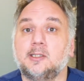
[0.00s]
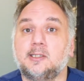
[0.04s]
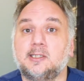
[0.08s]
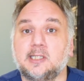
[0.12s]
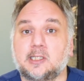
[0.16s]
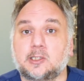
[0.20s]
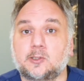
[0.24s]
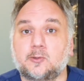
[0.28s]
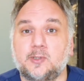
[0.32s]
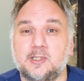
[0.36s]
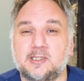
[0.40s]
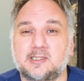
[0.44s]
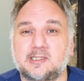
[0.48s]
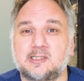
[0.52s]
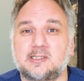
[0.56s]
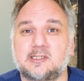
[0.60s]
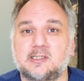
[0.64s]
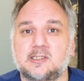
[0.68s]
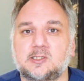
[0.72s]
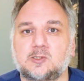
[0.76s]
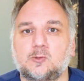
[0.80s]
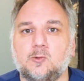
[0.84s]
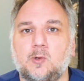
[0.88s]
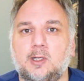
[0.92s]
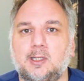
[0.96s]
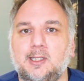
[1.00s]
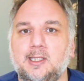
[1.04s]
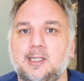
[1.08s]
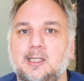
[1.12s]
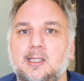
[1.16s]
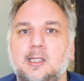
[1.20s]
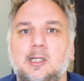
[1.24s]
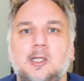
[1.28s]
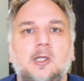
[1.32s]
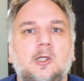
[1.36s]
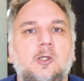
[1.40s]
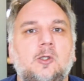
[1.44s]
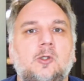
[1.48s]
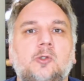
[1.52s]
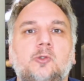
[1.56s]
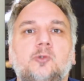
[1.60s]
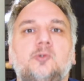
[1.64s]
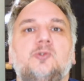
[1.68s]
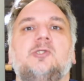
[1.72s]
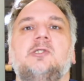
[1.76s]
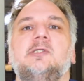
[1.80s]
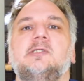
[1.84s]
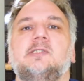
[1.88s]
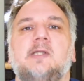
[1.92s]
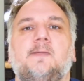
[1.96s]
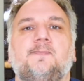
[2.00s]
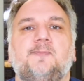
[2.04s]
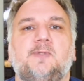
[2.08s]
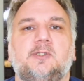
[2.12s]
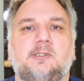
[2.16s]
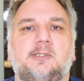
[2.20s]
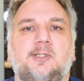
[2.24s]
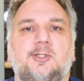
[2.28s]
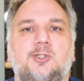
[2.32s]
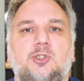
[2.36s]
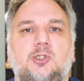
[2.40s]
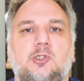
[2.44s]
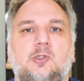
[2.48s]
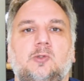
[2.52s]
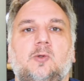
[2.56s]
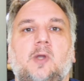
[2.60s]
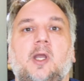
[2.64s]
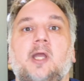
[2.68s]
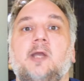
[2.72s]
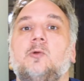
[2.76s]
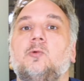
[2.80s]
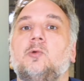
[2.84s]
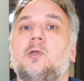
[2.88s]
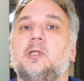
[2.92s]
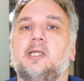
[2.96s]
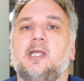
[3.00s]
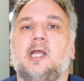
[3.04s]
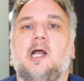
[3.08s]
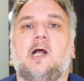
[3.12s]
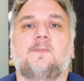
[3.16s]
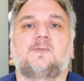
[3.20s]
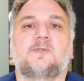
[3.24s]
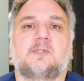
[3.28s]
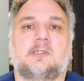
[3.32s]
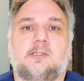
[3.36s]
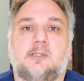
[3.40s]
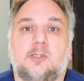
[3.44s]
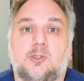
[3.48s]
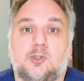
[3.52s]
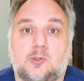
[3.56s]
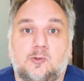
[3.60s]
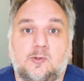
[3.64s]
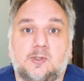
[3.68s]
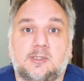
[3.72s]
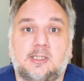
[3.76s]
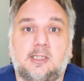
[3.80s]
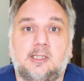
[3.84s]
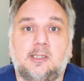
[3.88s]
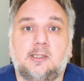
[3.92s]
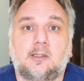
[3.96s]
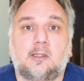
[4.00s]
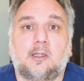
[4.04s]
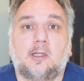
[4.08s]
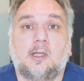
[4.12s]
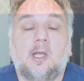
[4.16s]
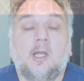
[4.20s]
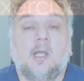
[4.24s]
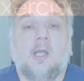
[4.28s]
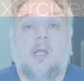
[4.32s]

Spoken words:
decreases the swelling, loosens up the tissue, and really helps the tissues heal.